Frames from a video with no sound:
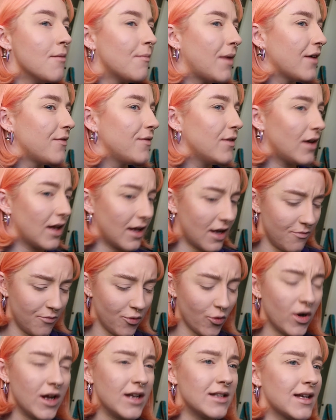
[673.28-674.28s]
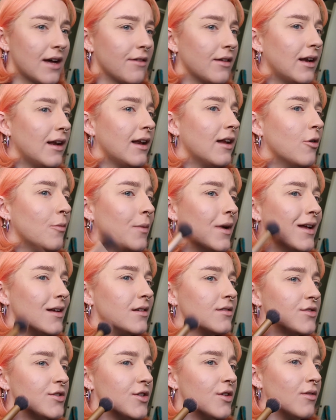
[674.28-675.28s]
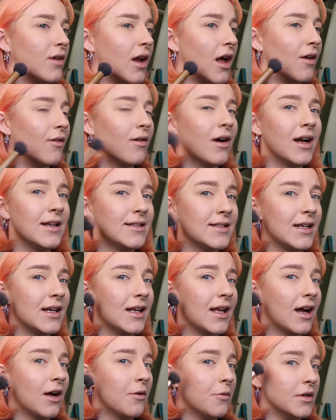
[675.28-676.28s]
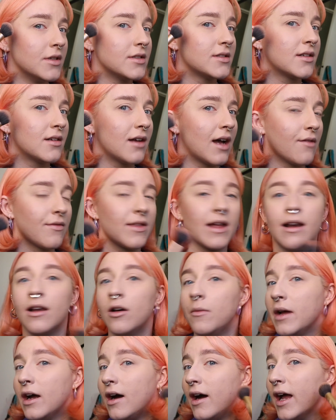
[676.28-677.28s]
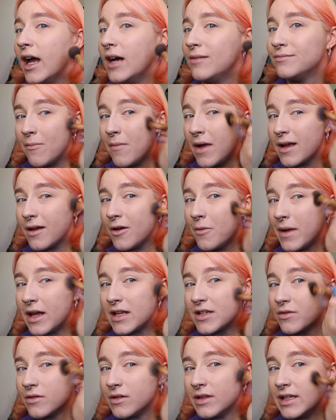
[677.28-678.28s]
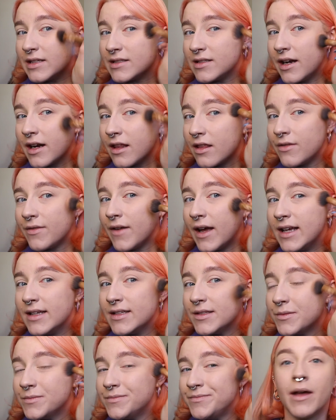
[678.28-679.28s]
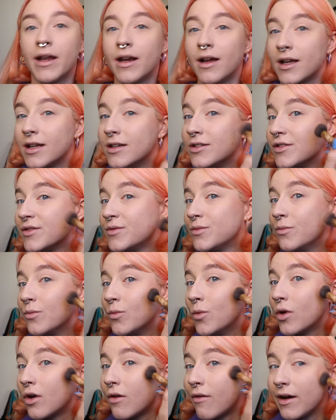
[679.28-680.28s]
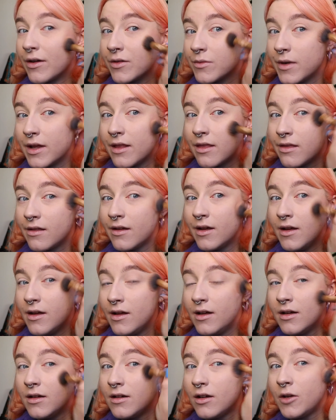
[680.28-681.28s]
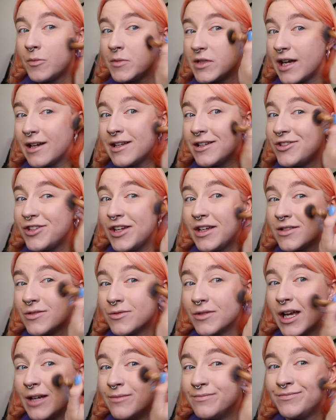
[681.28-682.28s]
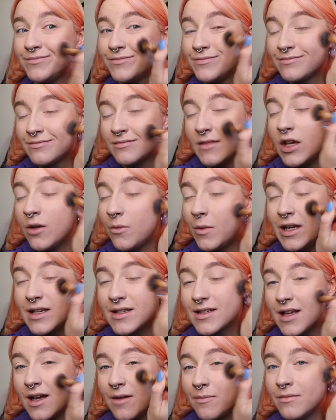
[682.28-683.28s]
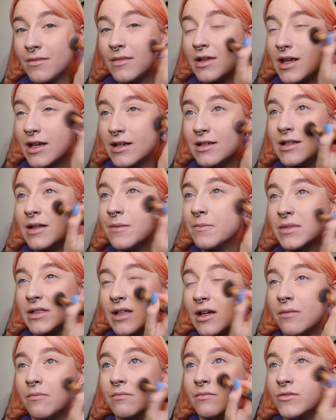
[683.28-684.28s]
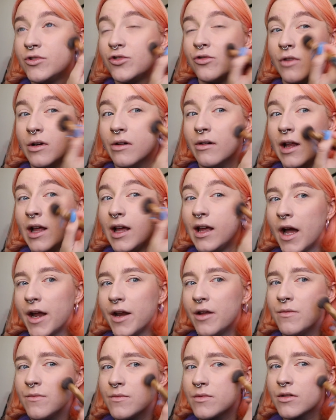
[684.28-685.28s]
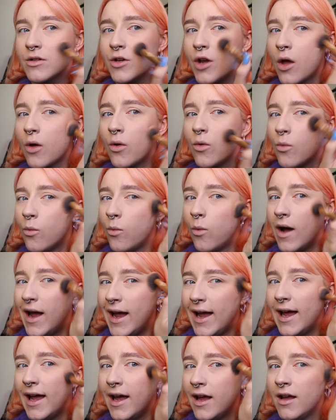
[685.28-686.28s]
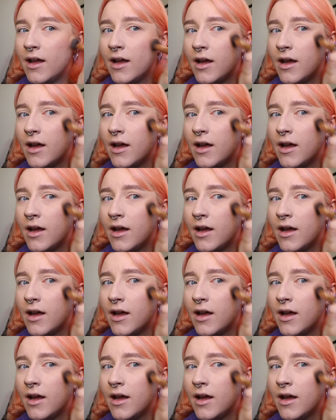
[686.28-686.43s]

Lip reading: but I feel like I brought it down a little bit too low. Ideally, I would have that a little bit higher. Might go better on this side of the face, and I can just walk around with lopsided cheeks all day. You win some, you dim some, truly. I don't know where